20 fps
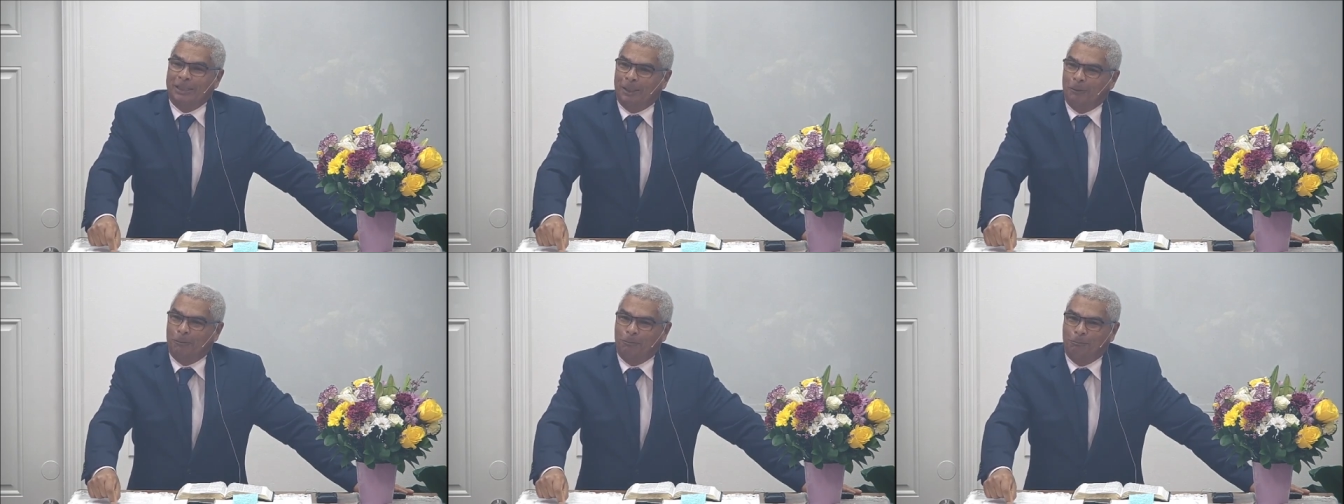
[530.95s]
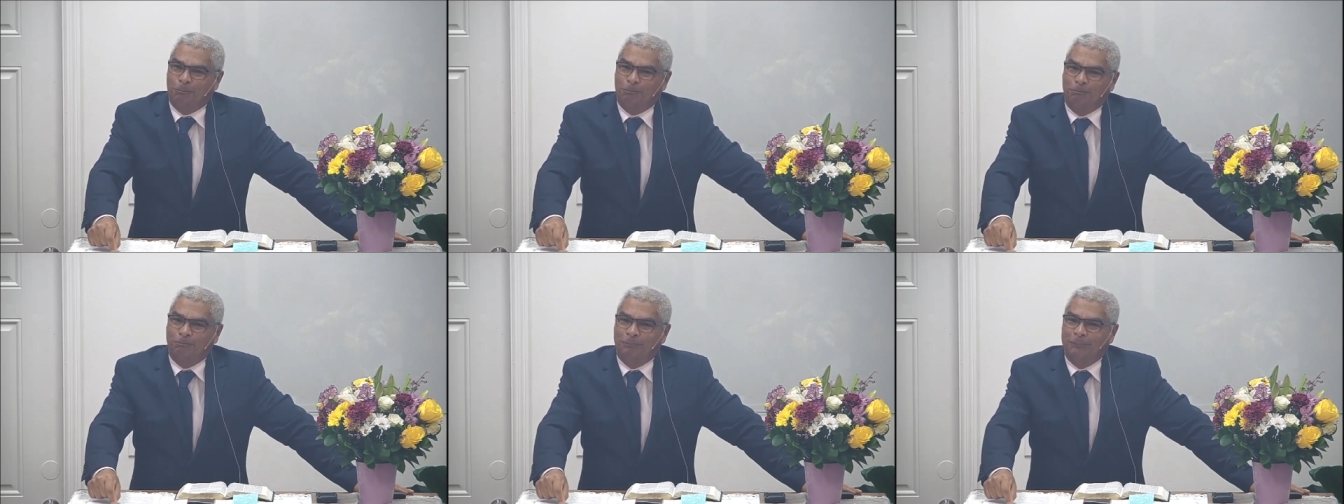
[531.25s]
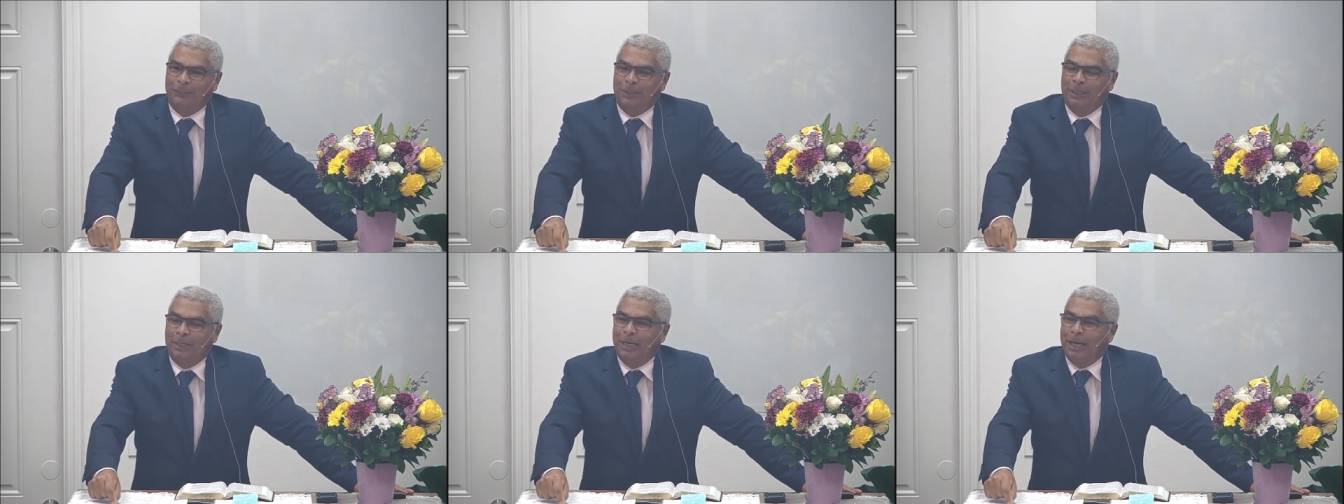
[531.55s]
gave
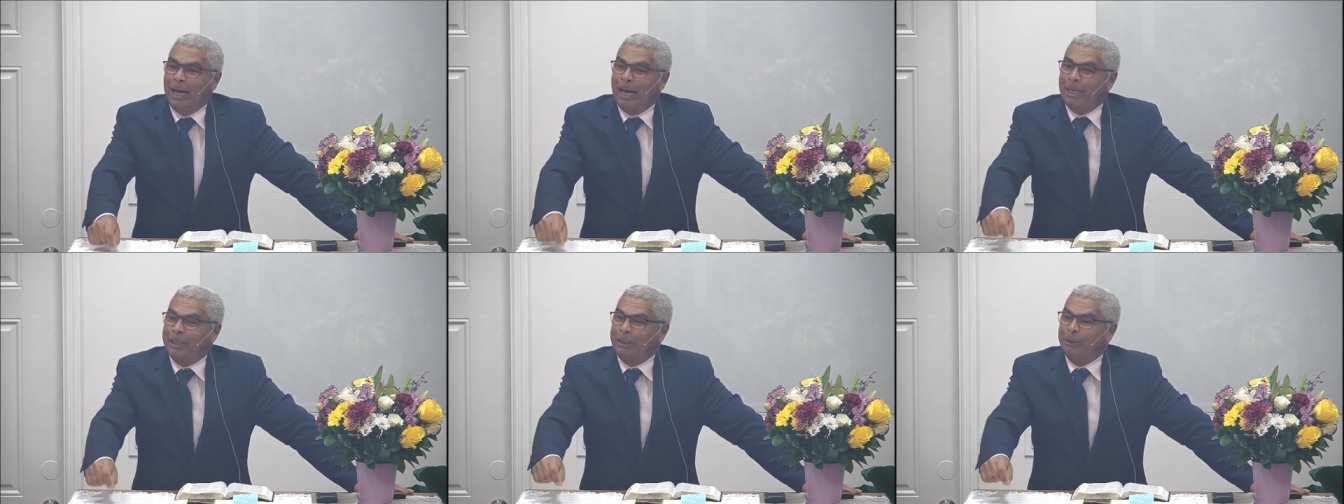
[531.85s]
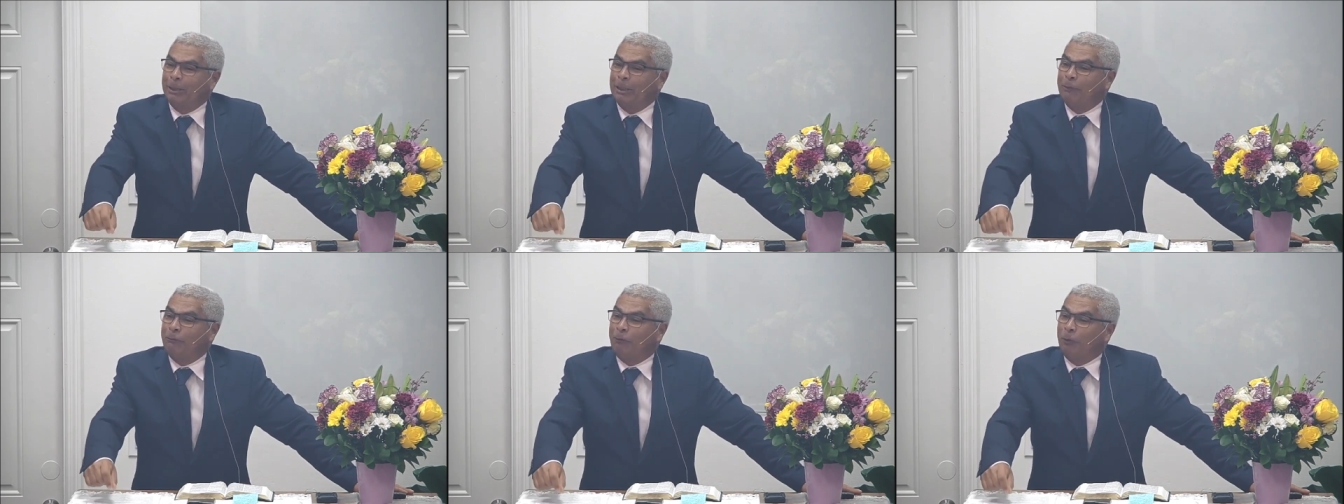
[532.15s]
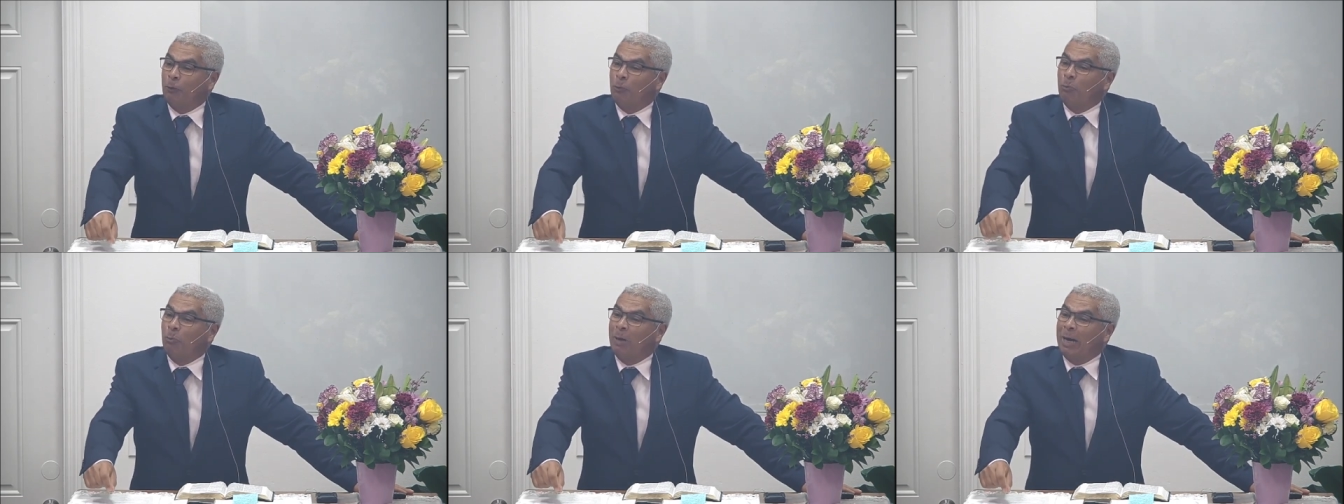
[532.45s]
to him a
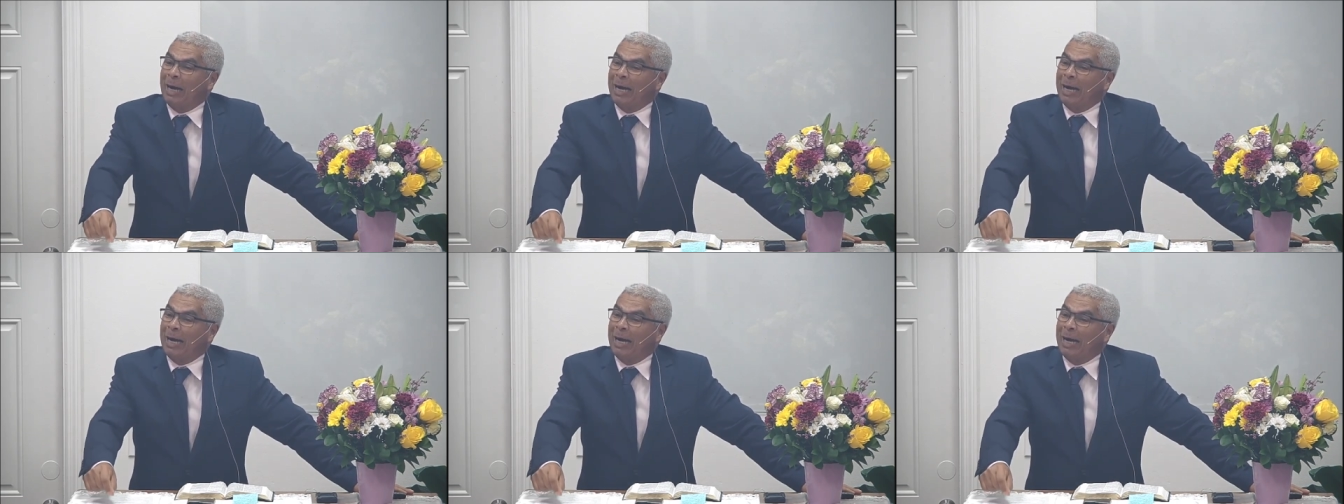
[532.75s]
revelation.